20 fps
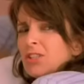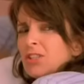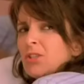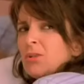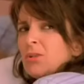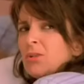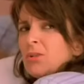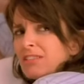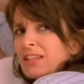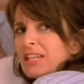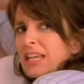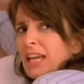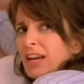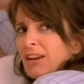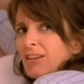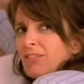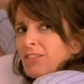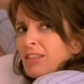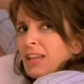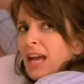Do you even
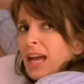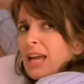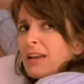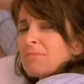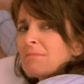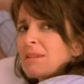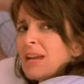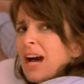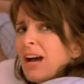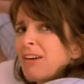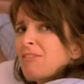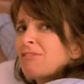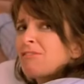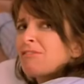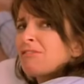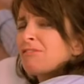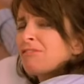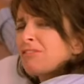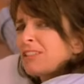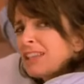care that I am not
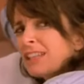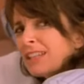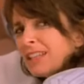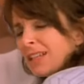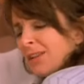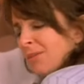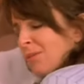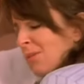feeling